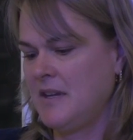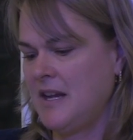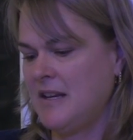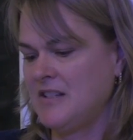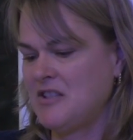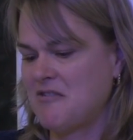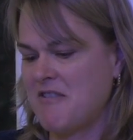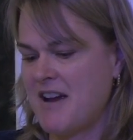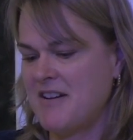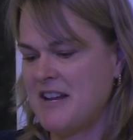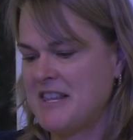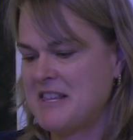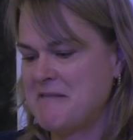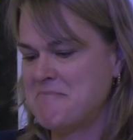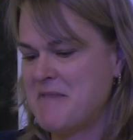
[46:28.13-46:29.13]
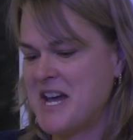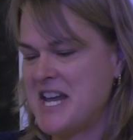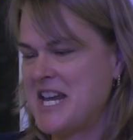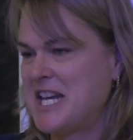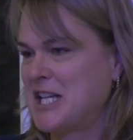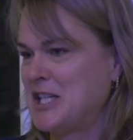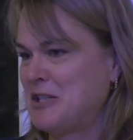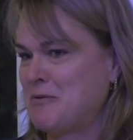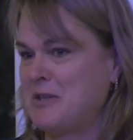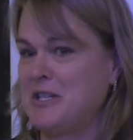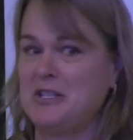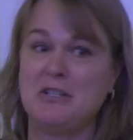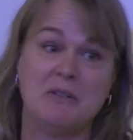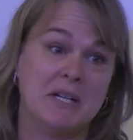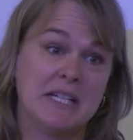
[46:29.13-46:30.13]
and surrounding them by English
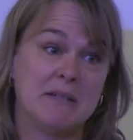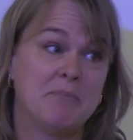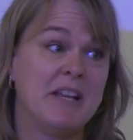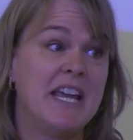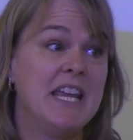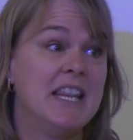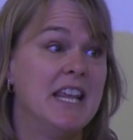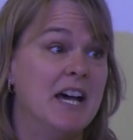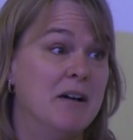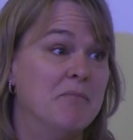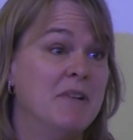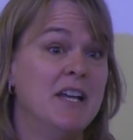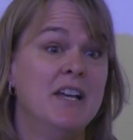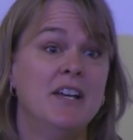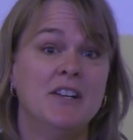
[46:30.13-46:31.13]
words to explain them.